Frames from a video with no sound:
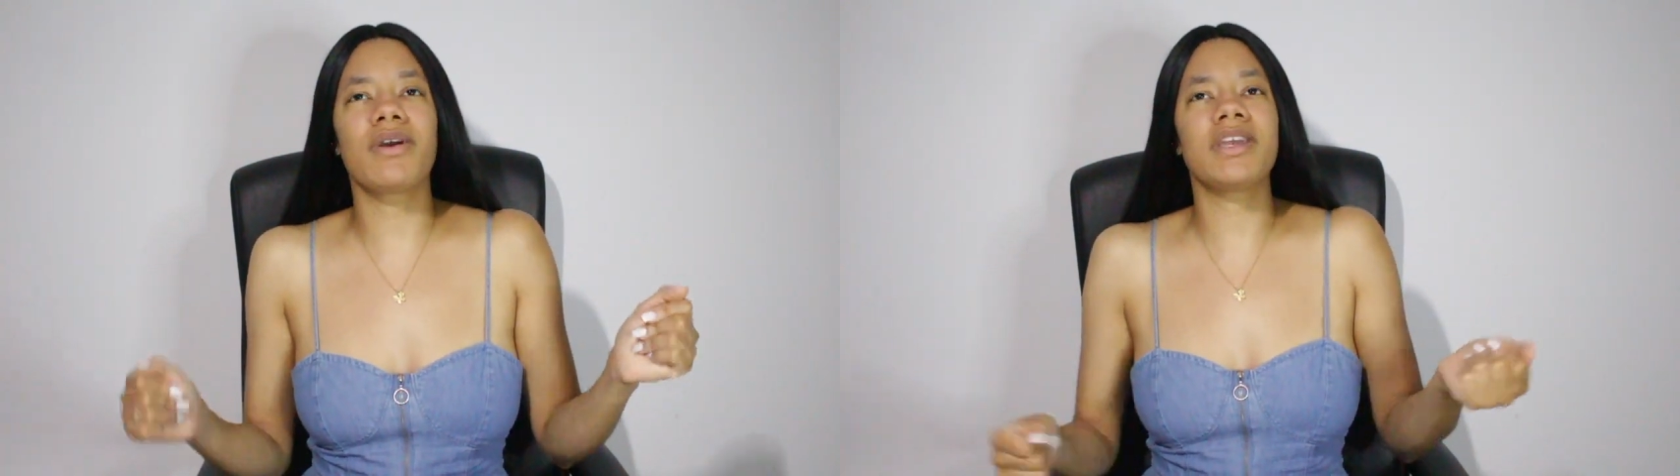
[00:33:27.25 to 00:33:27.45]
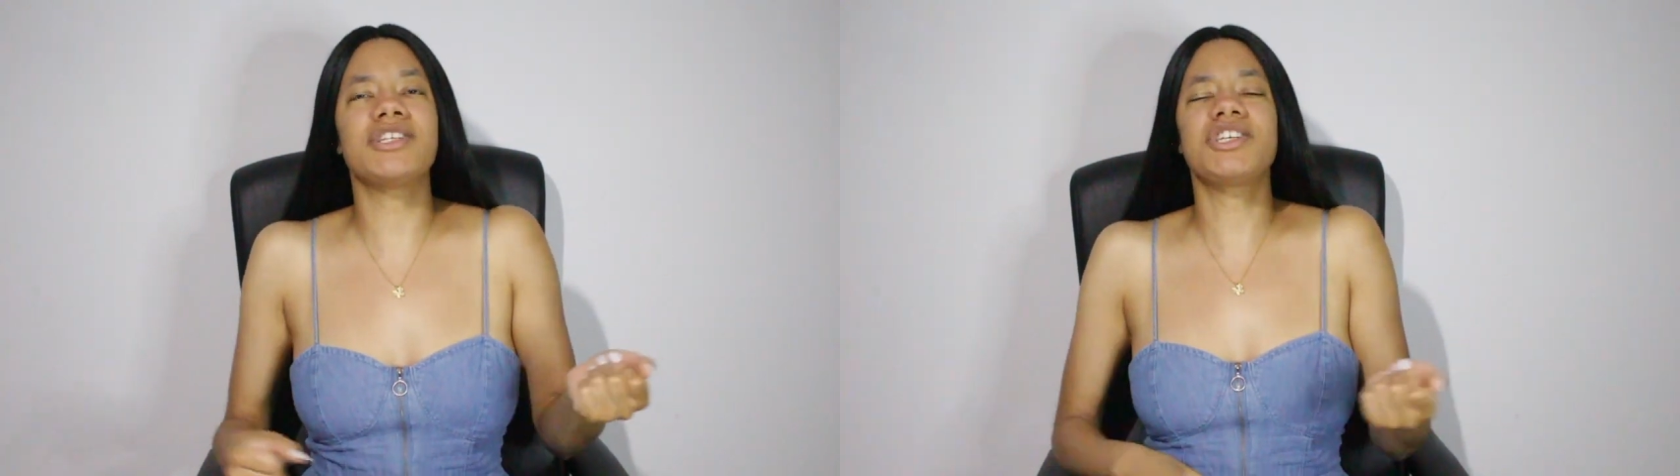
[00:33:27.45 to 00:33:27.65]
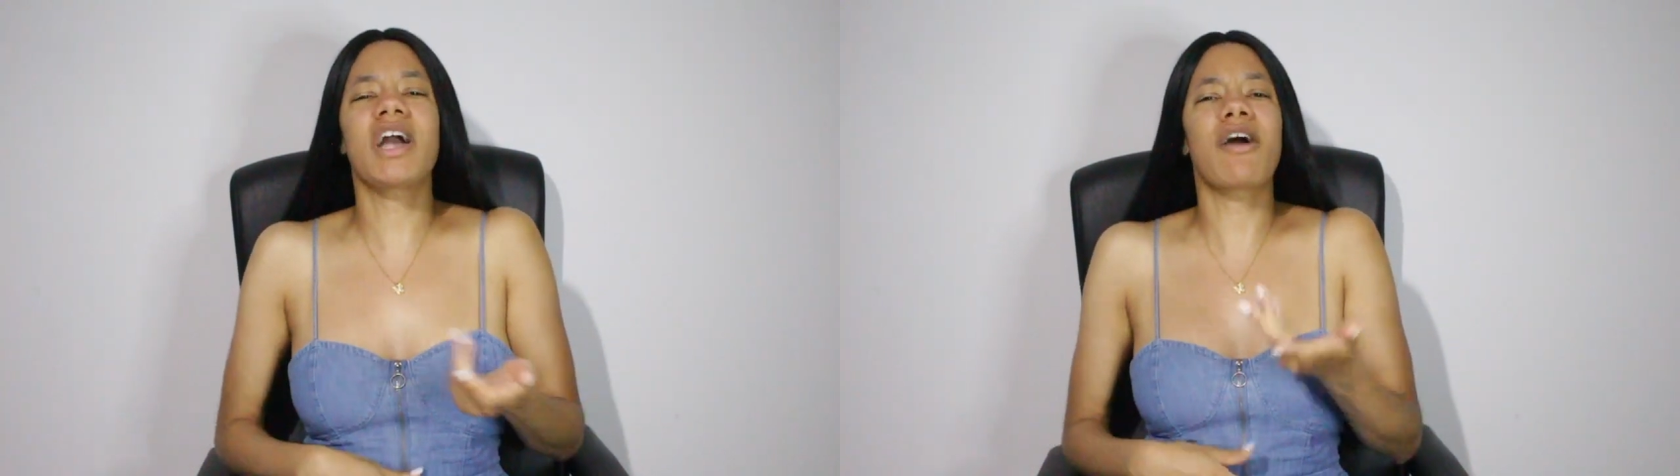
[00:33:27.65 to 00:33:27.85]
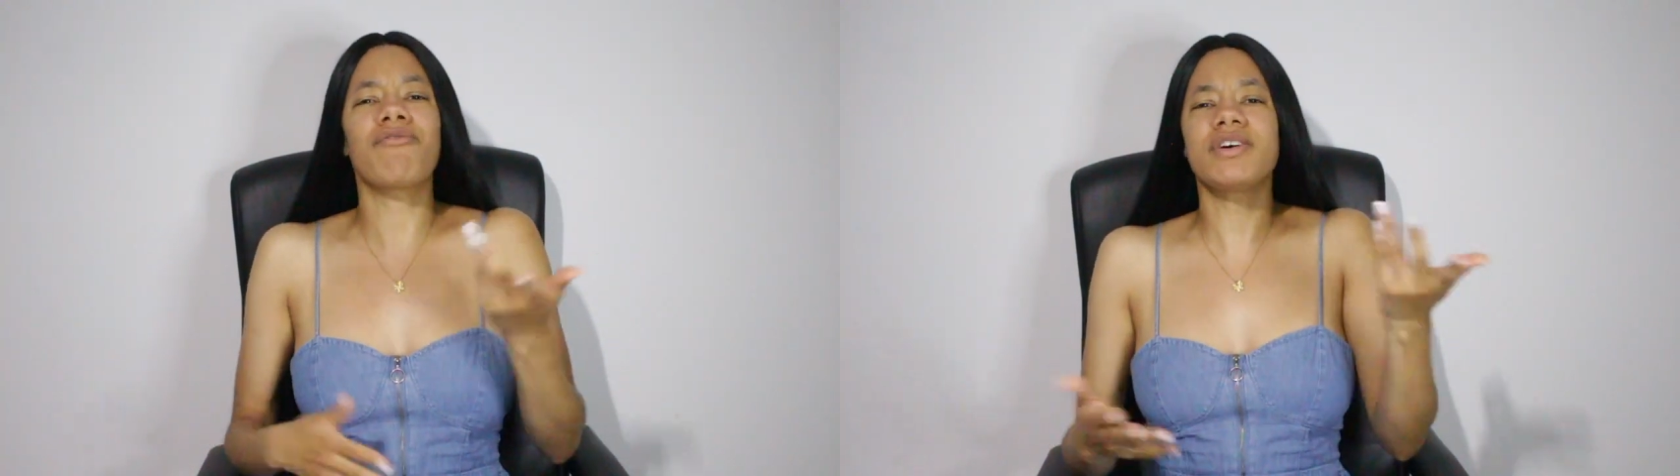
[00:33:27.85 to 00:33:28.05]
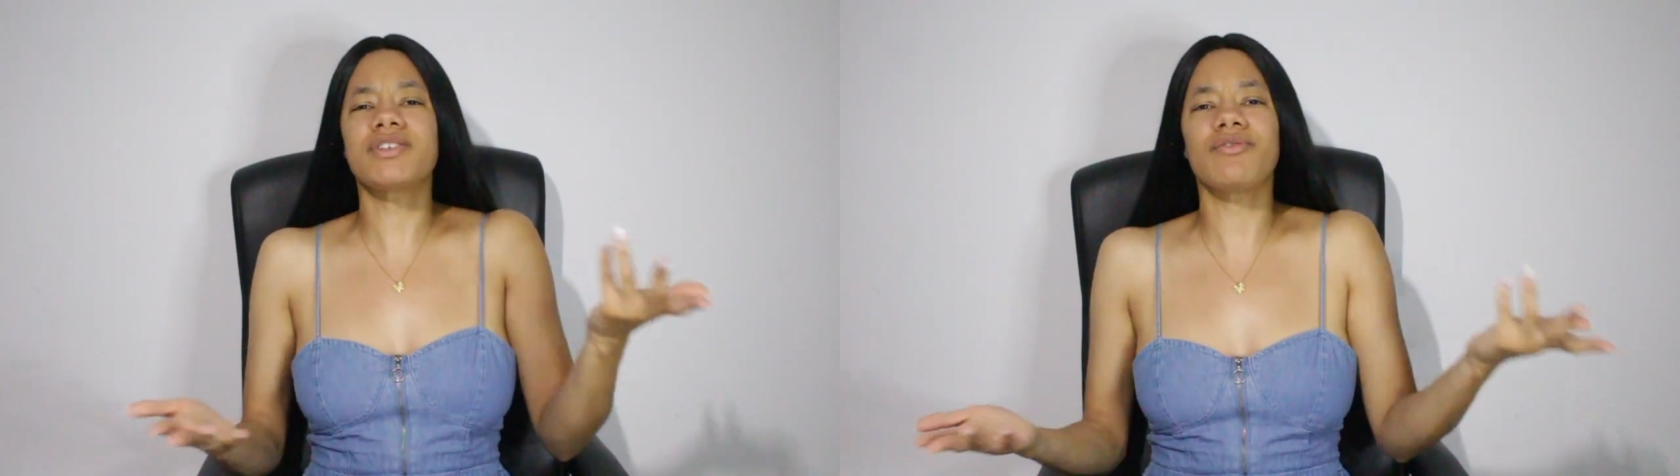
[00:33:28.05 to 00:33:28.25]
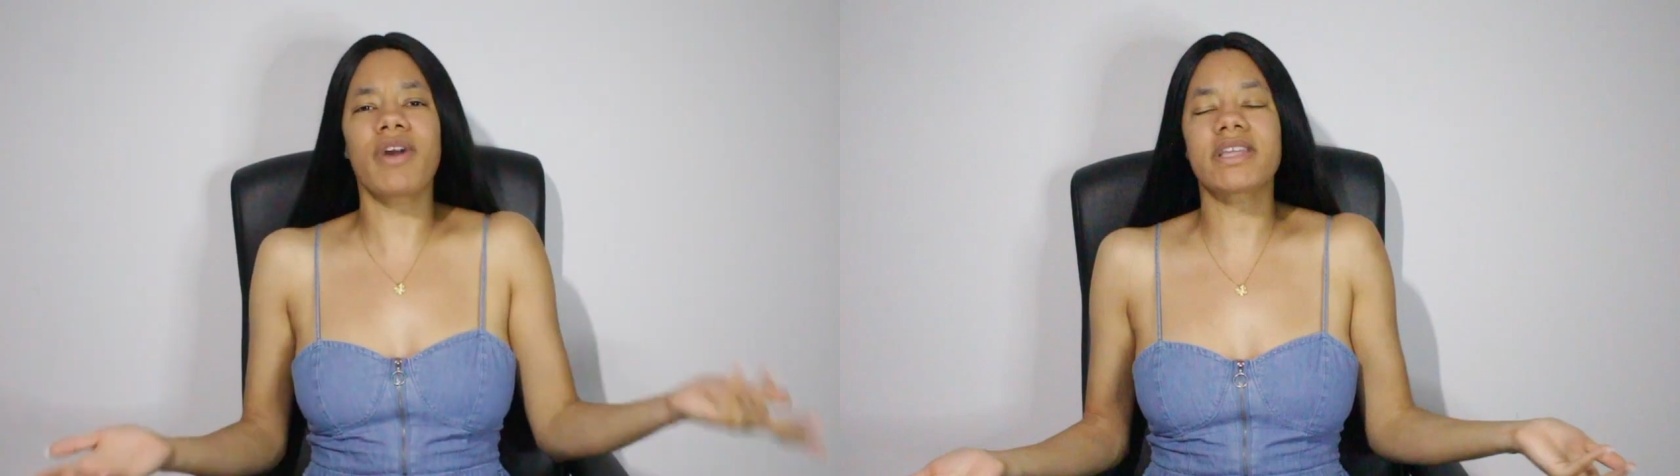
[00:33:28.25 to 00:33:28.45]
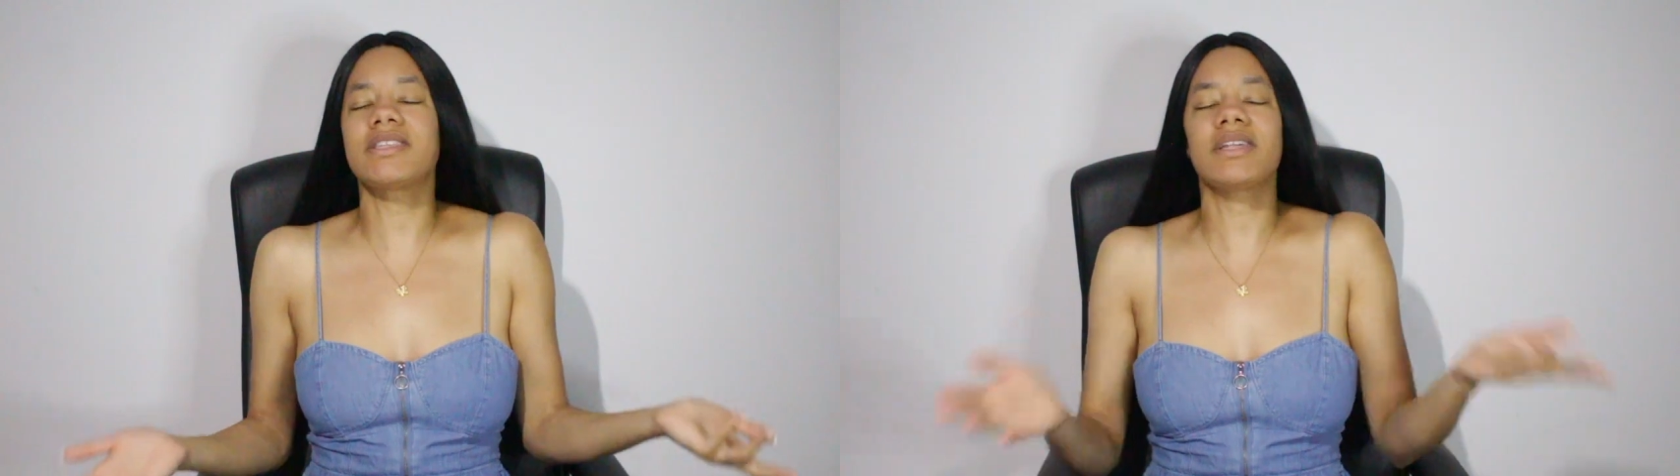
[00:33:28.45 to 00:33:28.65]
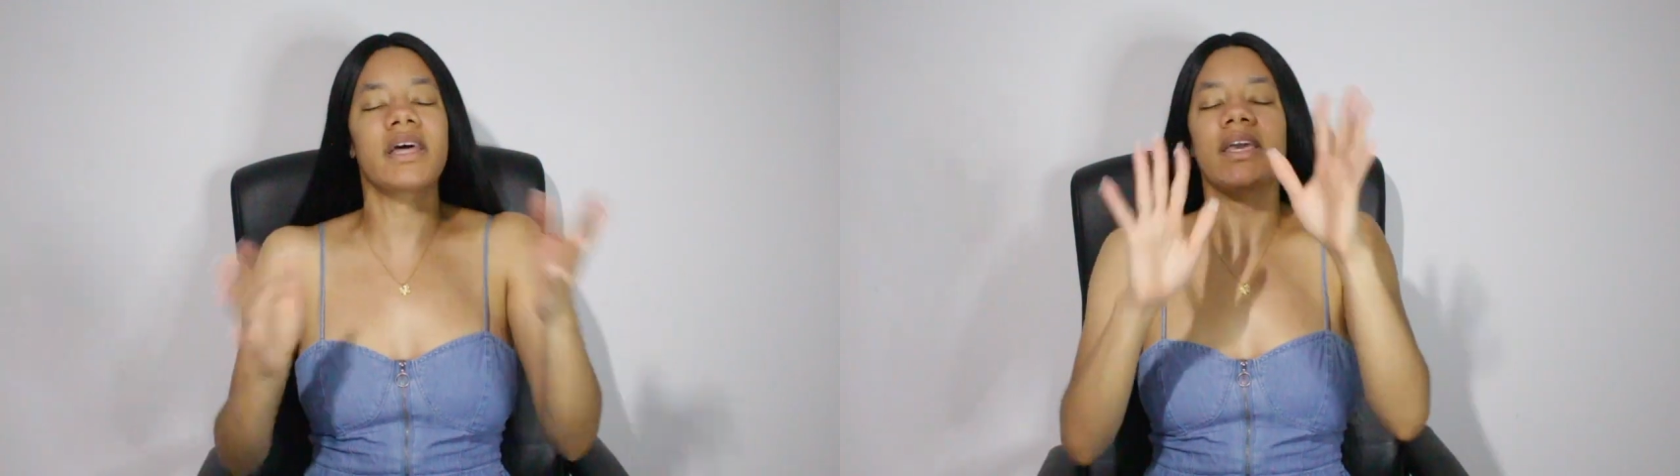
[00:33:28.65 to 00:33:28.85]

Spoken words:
and then she got resurrected,